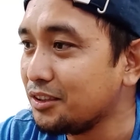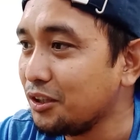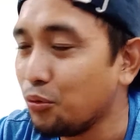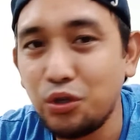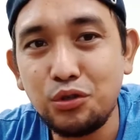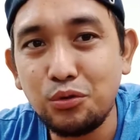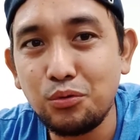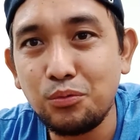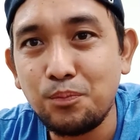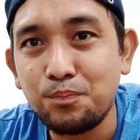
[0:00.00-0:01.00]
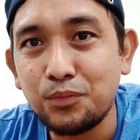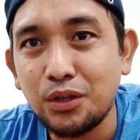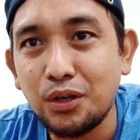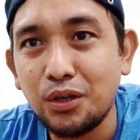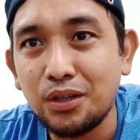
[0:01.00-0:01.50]
when
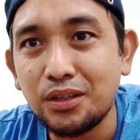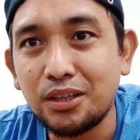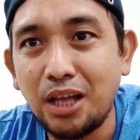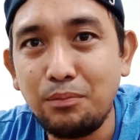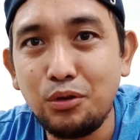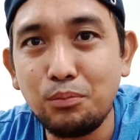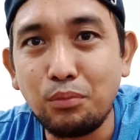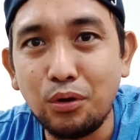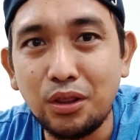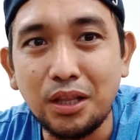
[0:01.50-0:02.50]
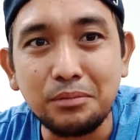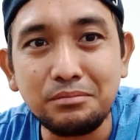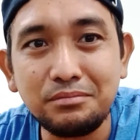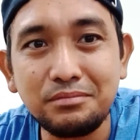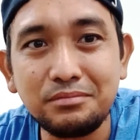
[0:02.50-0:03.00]
the time you bought them,
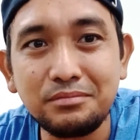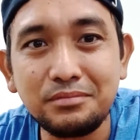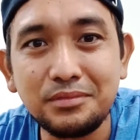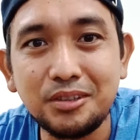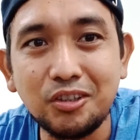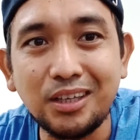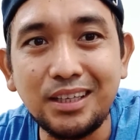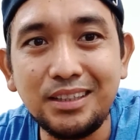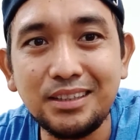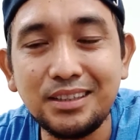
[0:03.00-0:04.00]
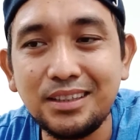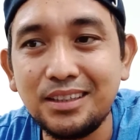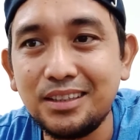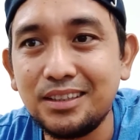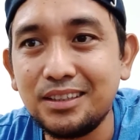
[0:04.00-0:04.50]
okay,
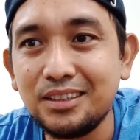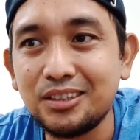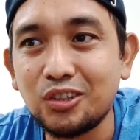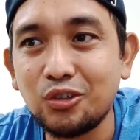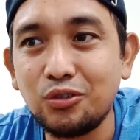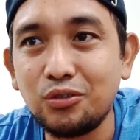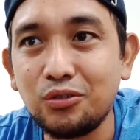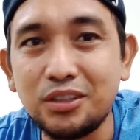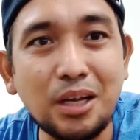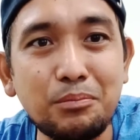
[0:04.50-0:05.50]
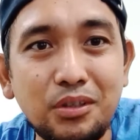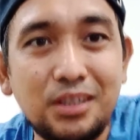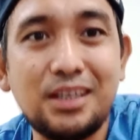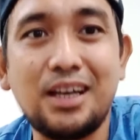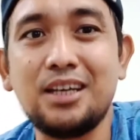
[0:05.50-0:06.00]
so example,
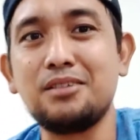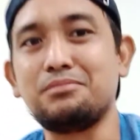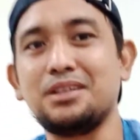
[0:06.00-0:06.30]
I have